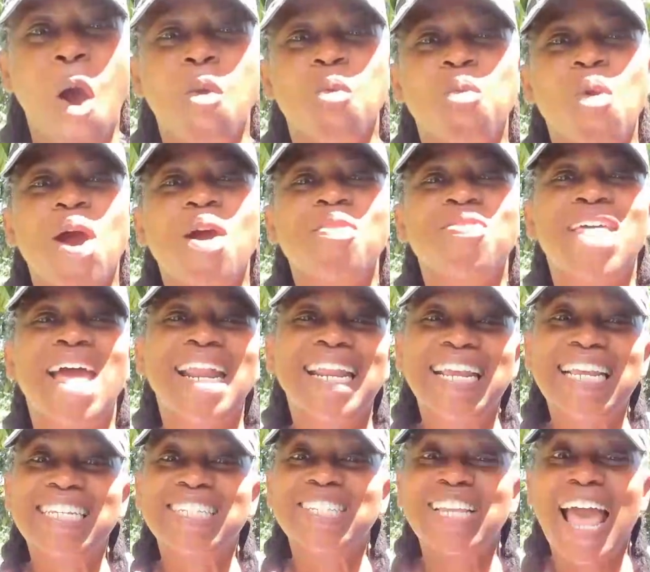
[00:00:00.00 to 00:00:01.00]
Well,
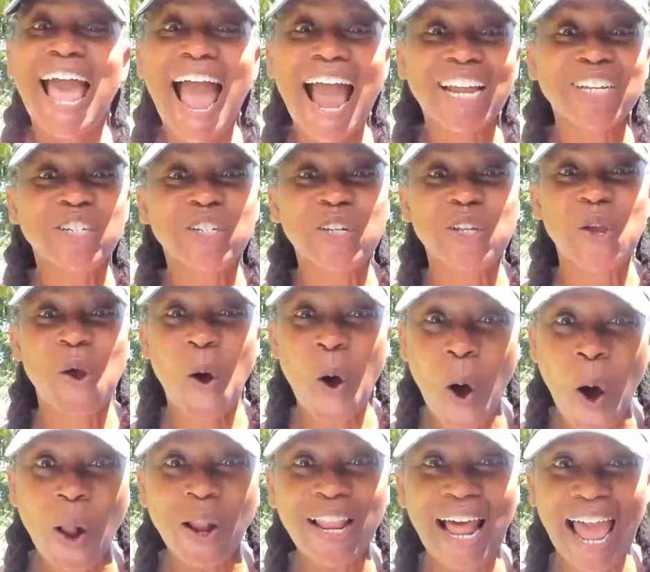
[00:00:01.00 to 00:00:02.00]
that is actually
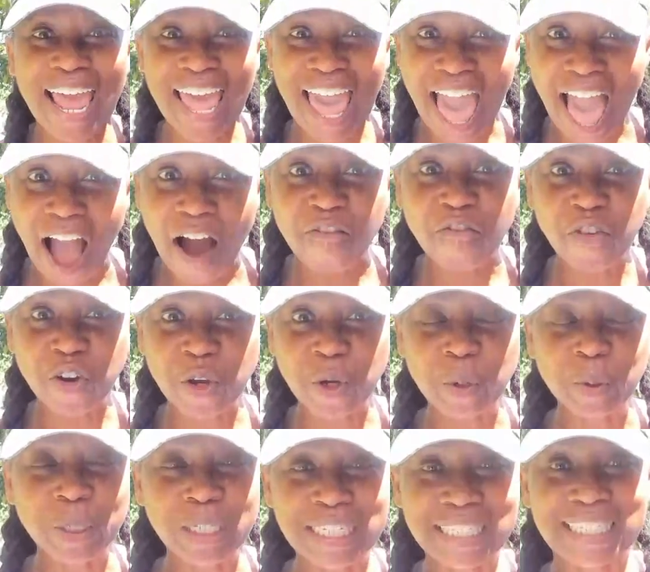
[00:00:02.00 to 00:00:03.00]
all I have for
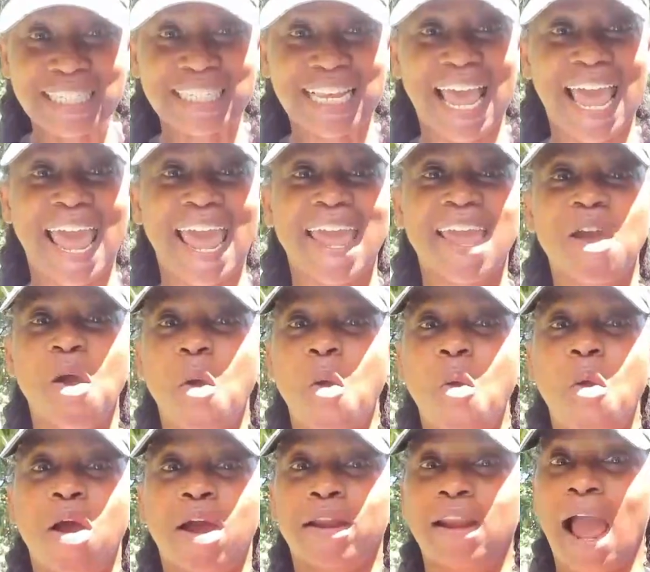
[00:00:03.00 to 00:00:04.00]
you today
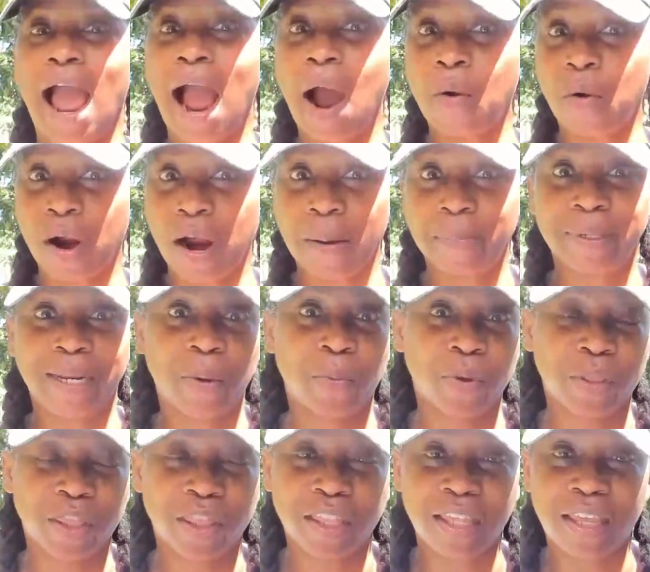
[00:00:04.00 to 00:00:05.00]
on our
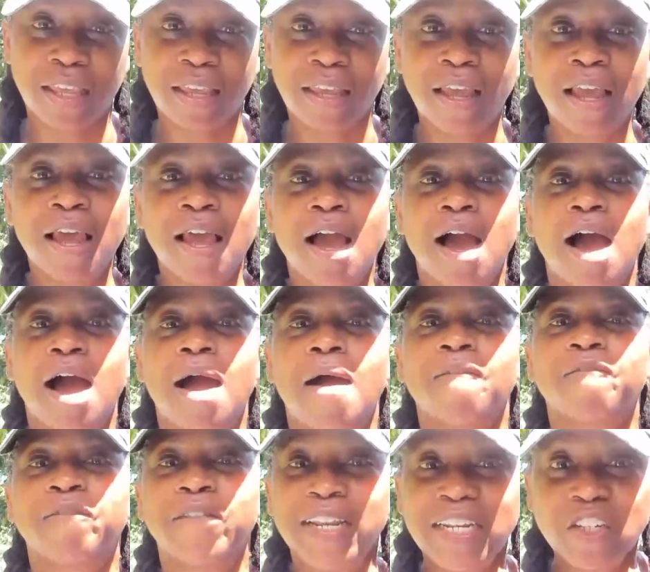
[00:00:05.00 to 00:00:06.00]
update with the
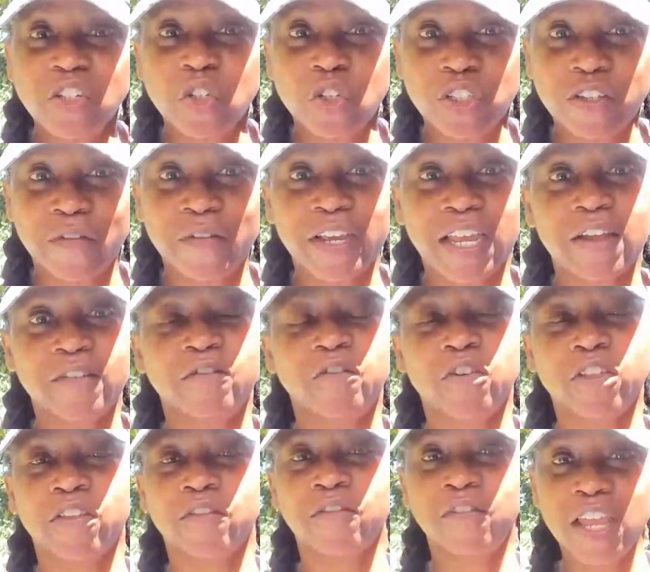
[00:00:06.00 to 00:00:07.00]
fitness certificate
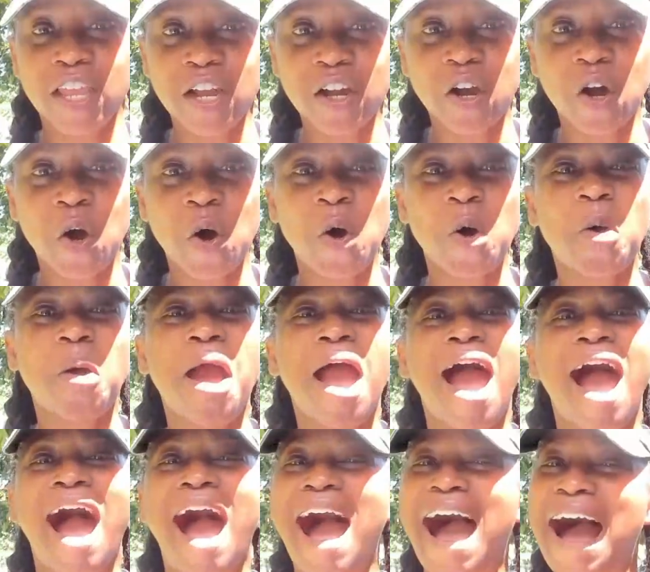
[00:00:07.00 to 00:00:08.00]
for the vehicle
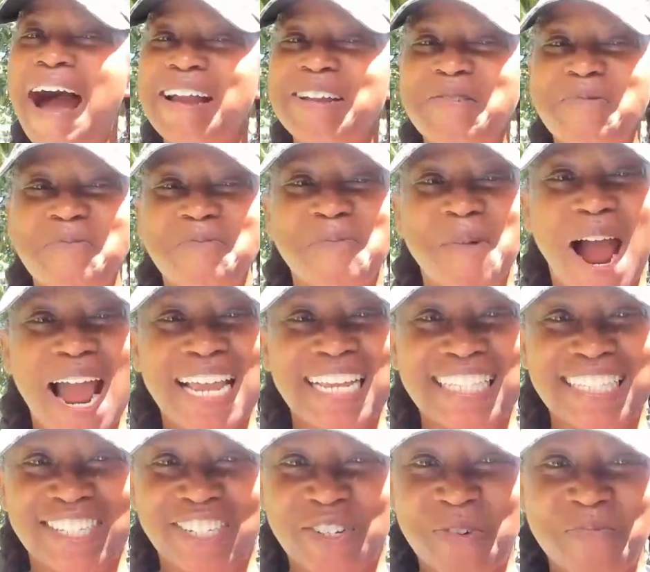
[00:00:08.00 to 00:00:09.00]
and
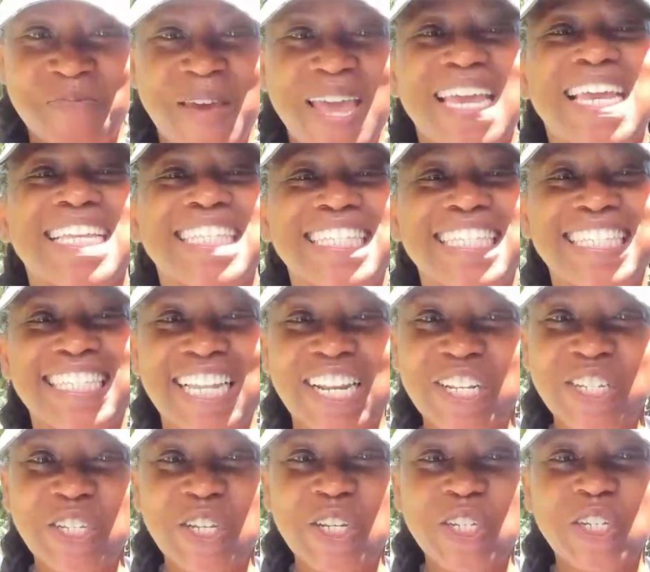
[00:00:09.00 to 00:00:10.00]
my Jamaican
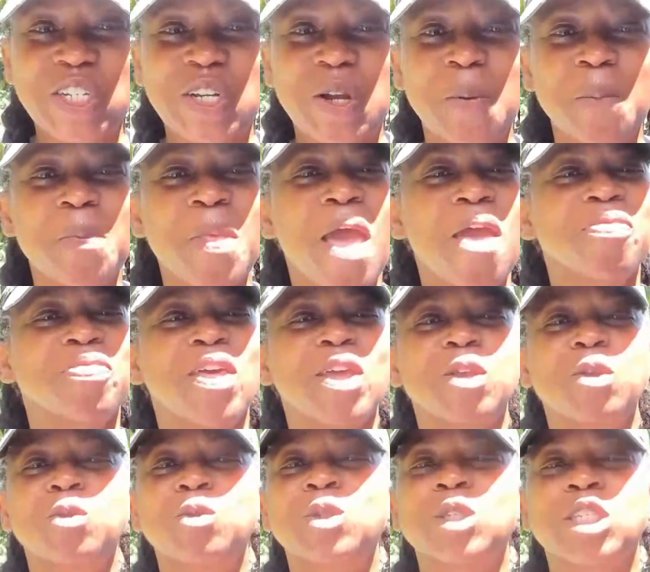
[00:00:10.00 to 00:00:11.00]
citizenship.
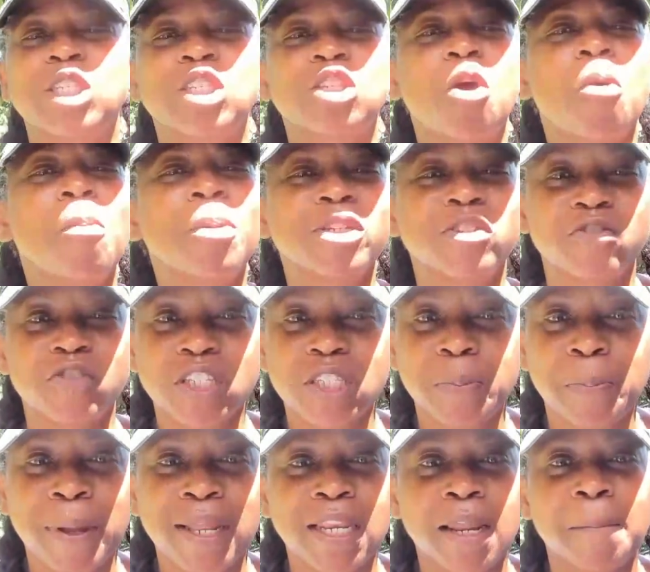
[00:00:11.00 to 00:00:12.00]
Thank you so much for
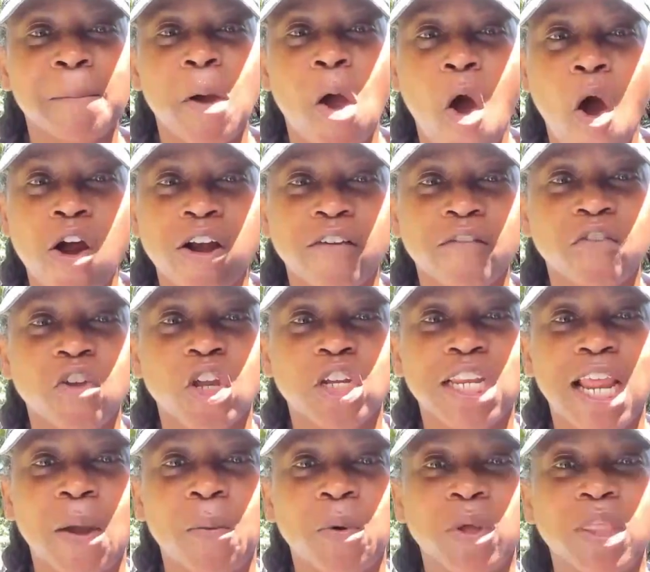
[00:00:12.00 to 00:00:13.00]
spending part of your
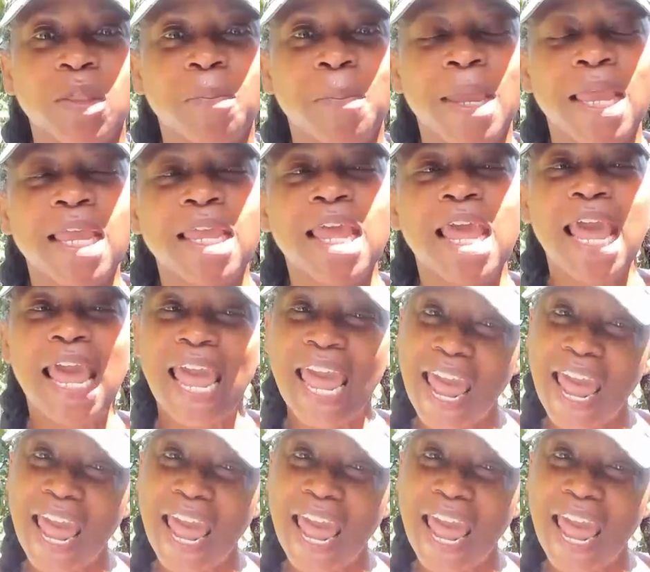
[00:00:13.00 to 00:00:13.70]
day with me.